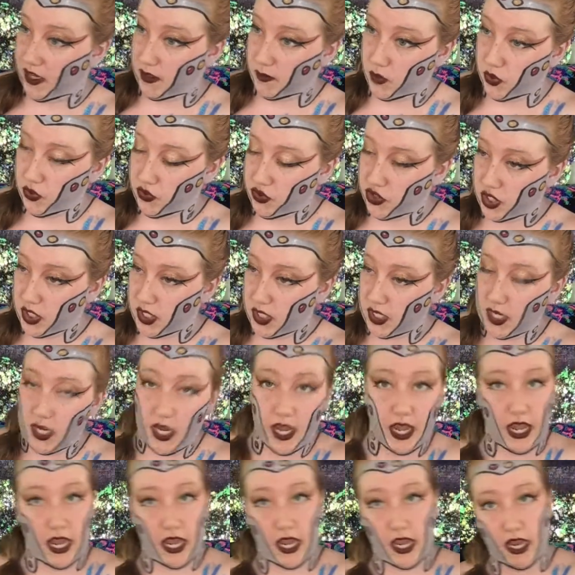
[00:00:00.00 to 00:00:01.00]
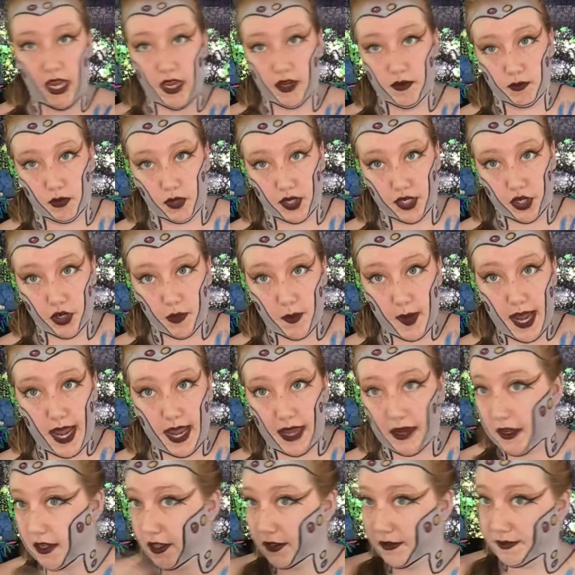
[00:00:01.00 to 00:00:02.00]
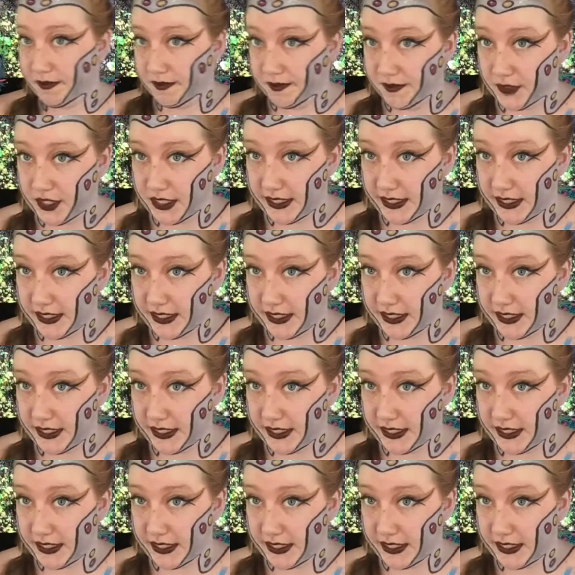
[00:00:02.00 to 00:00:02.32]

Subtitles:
Moochie and bring her back to